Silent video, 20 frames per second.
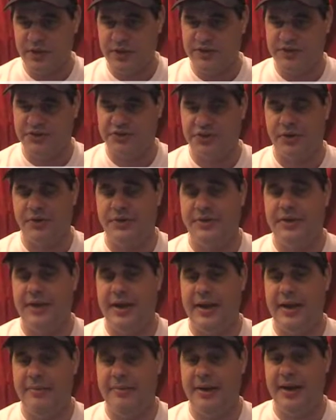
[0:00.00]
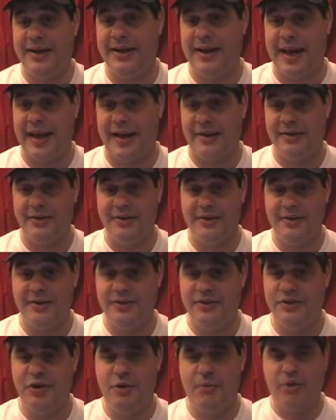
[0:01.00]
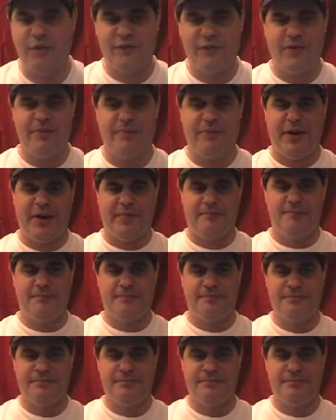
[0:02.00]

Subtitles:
a certain name again. No more free pub.